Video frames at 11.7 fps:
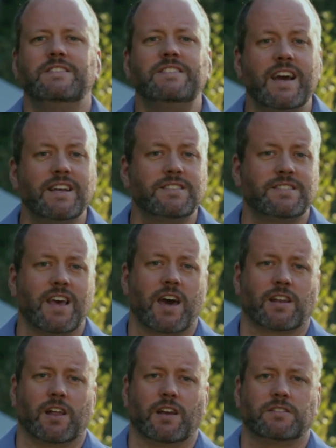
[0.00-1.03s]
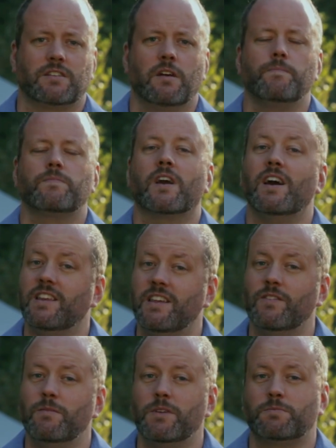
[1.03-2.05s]
dead satellites, and
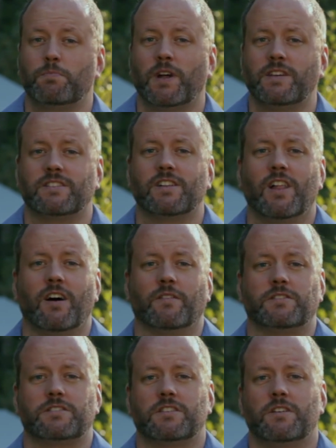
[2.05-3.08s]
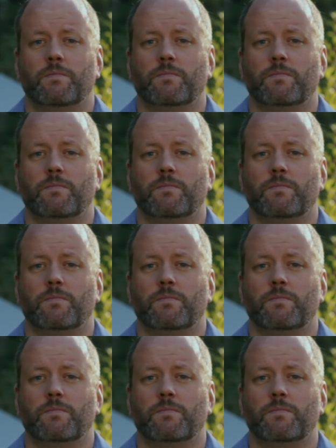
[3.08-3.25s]
even misplaced gloves.